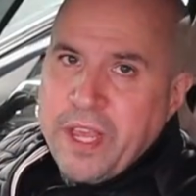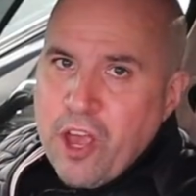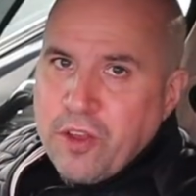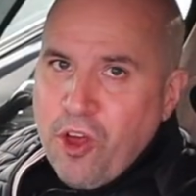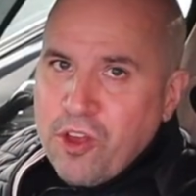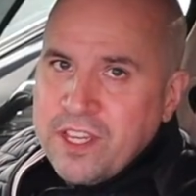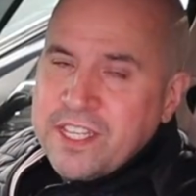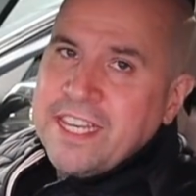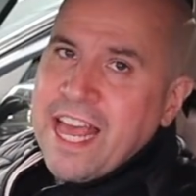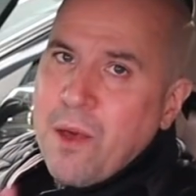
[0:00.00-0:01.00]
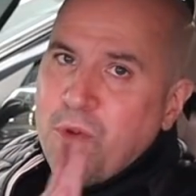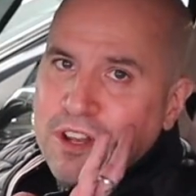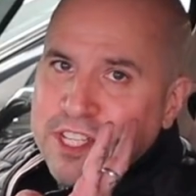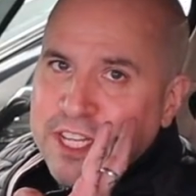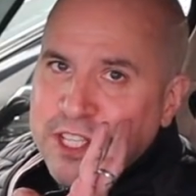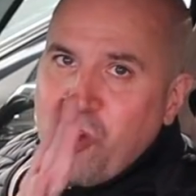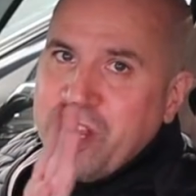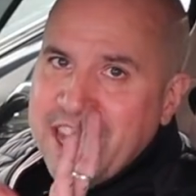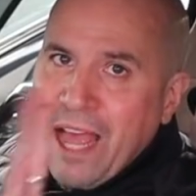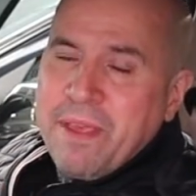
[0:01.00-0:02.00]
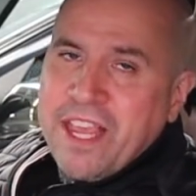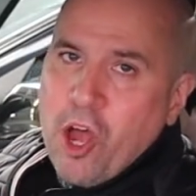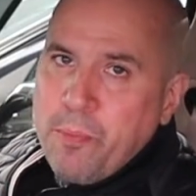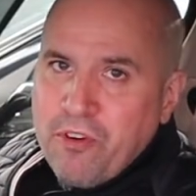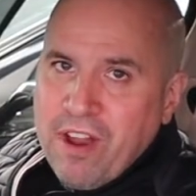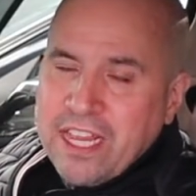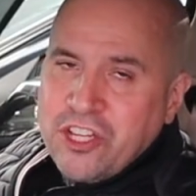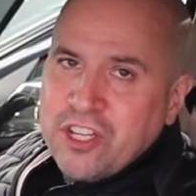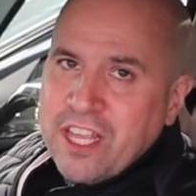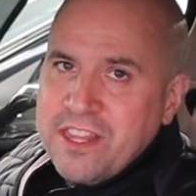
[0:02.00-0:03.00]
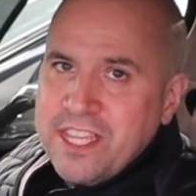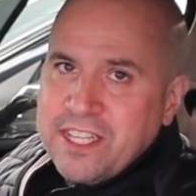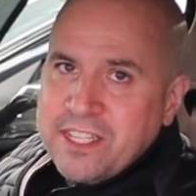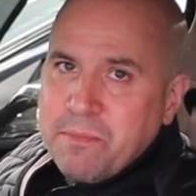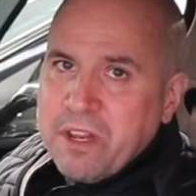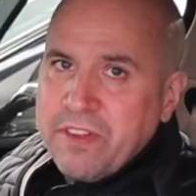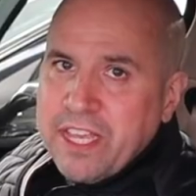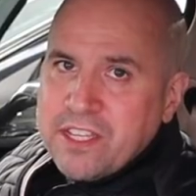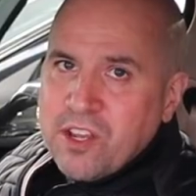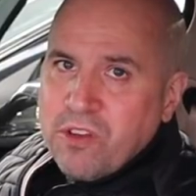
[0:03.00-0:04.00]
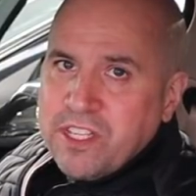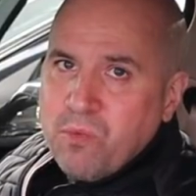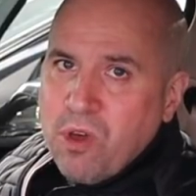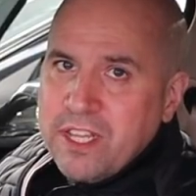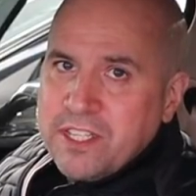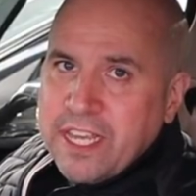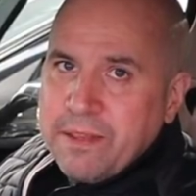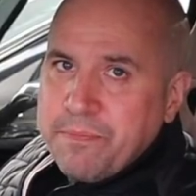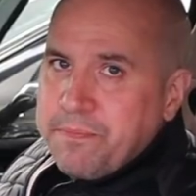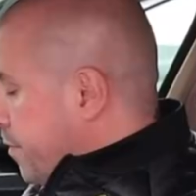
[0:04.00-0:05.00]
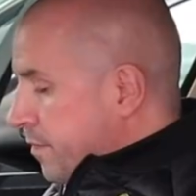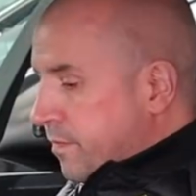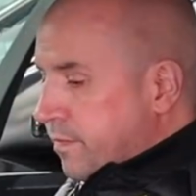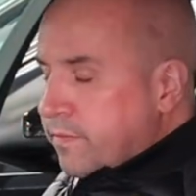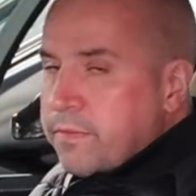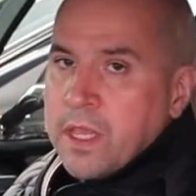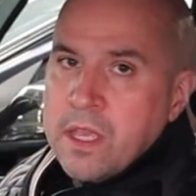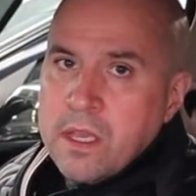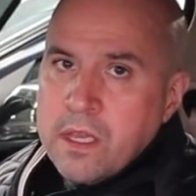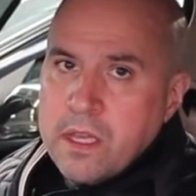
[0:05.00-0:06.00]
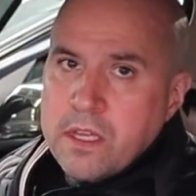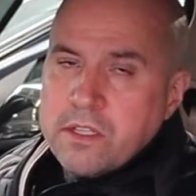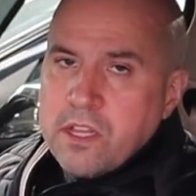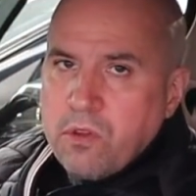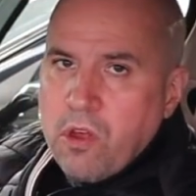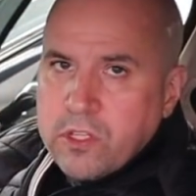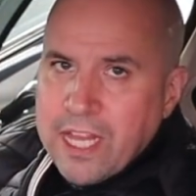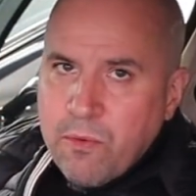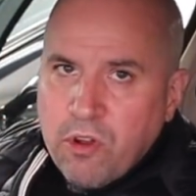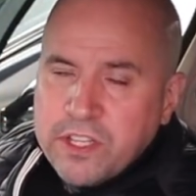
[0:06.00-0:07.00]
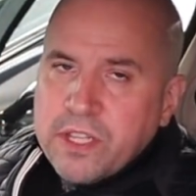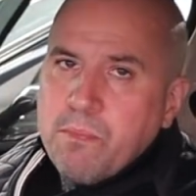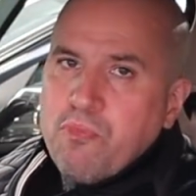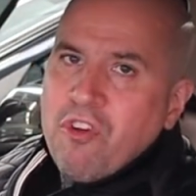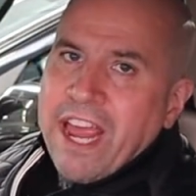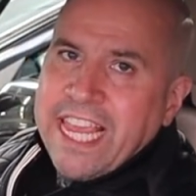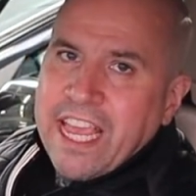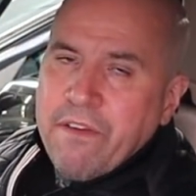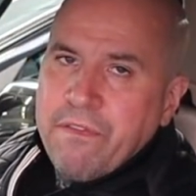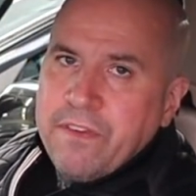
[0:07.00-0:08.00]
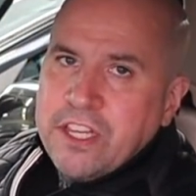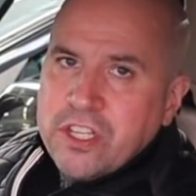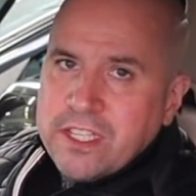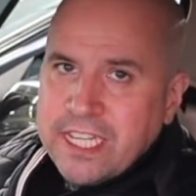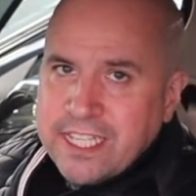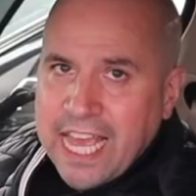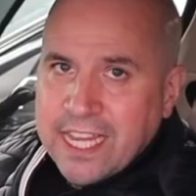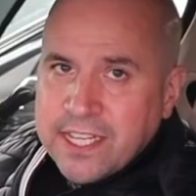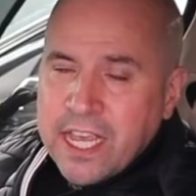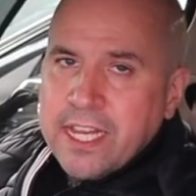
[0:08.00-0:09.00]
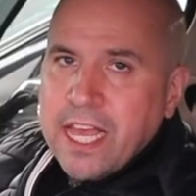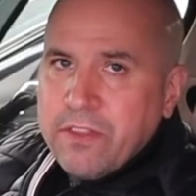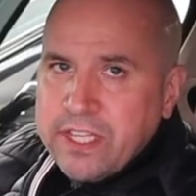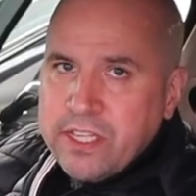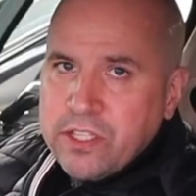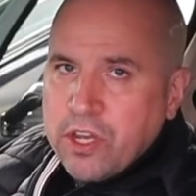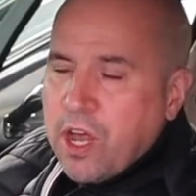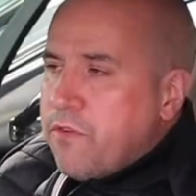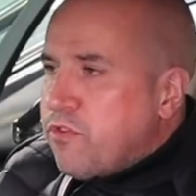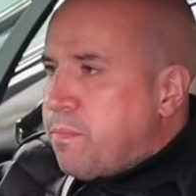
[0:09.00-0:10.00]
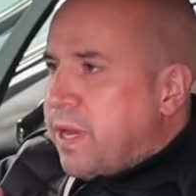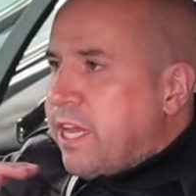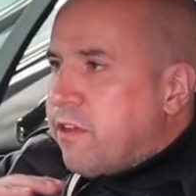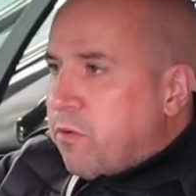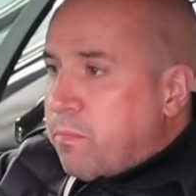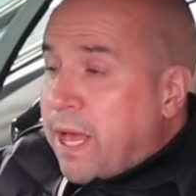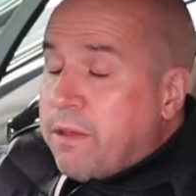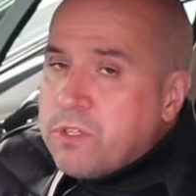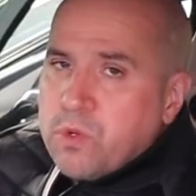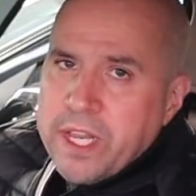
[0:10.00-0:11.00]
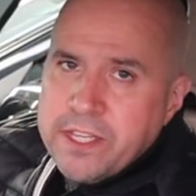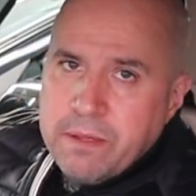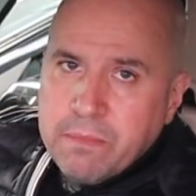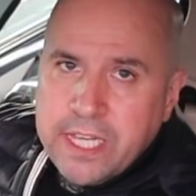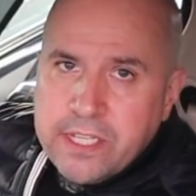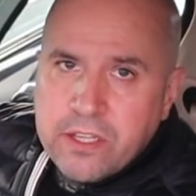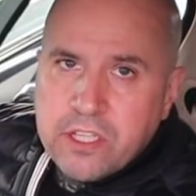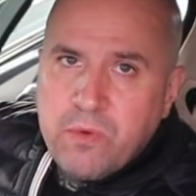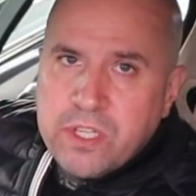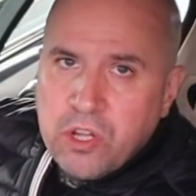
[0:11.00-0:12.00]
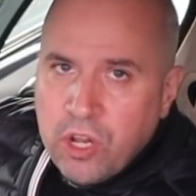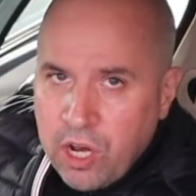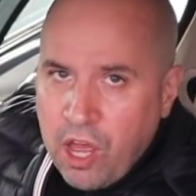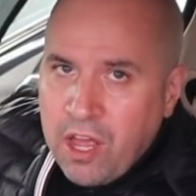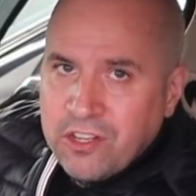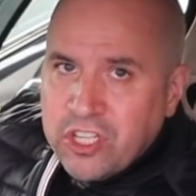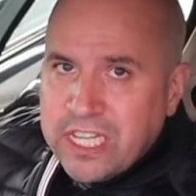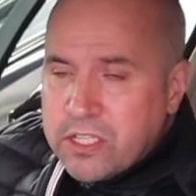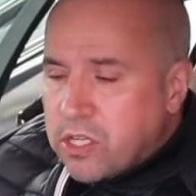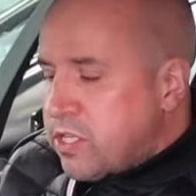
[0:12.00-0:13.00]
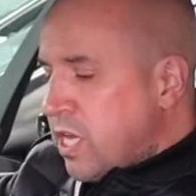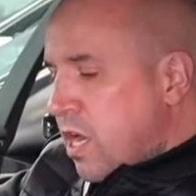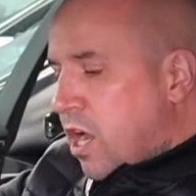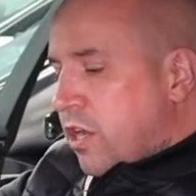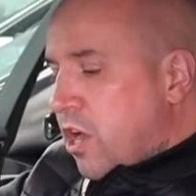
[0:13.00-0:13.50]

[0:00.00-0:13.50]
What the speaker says: we go, guys. Now we're on to dynamic operation, and this is a bit of an exciting one, isn't it? So guys, now we're on to the brake efficiency test. Now this is done over a period of about 20 metres, so it's not a large distance, and